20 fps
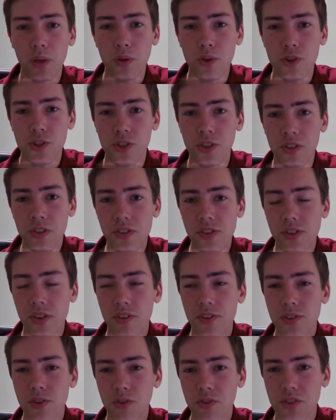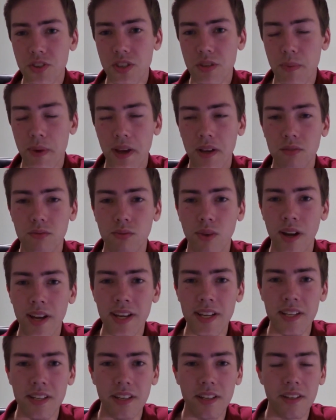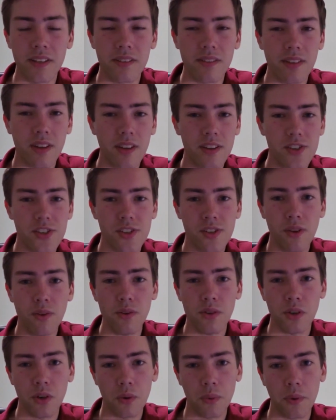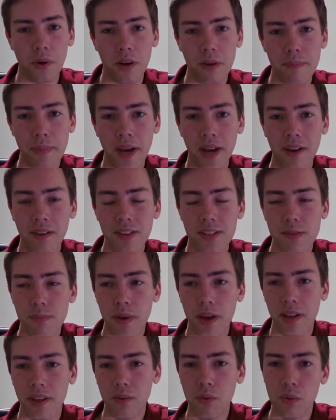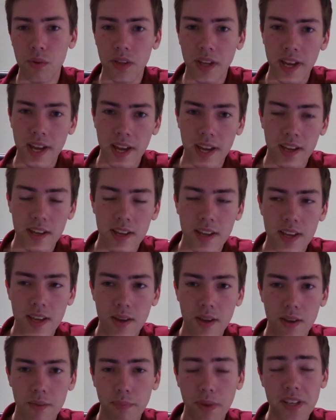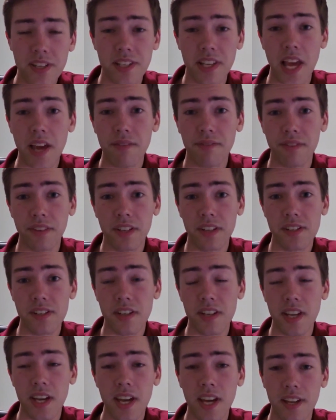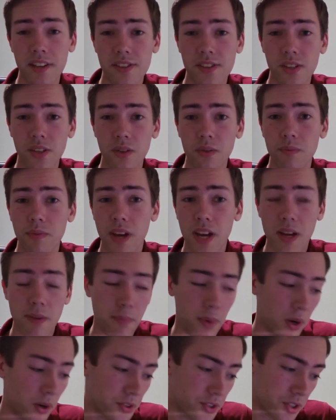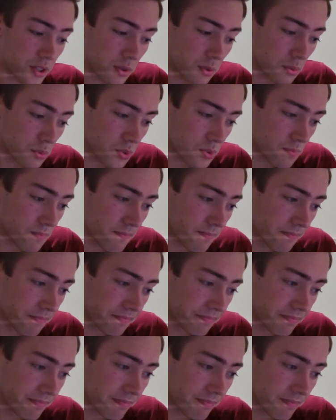pollution. So it's not just about rain and snow you got to worry about, it's about all the air, basically everything is in the air, so air particles.